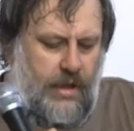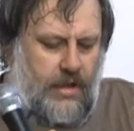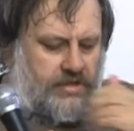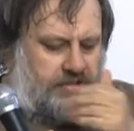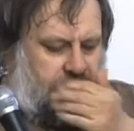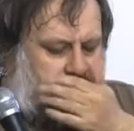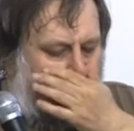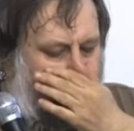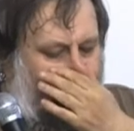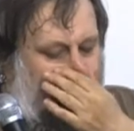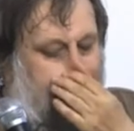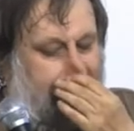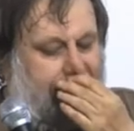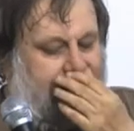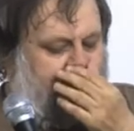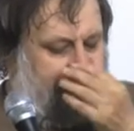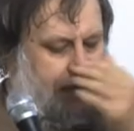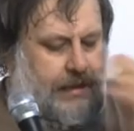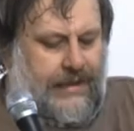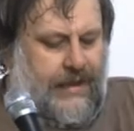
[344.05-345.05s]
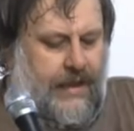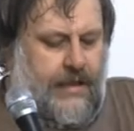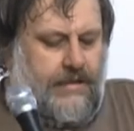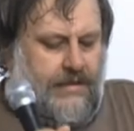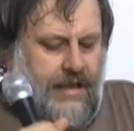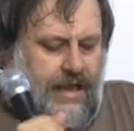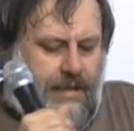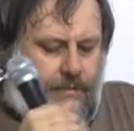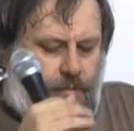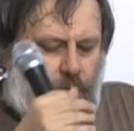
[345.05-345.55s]
So
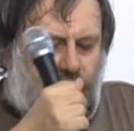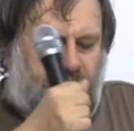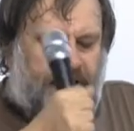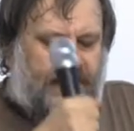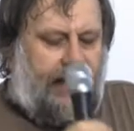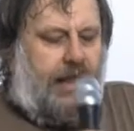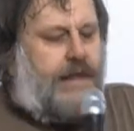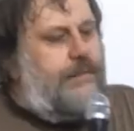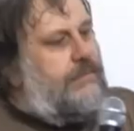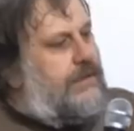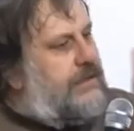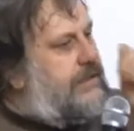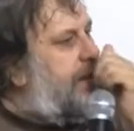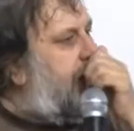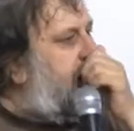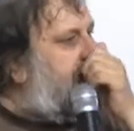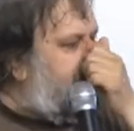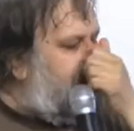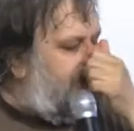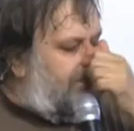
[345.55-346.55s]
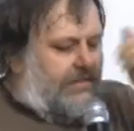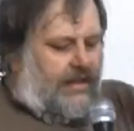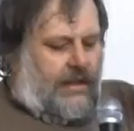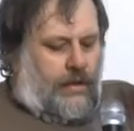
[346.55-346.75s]
again, I'm not saying that.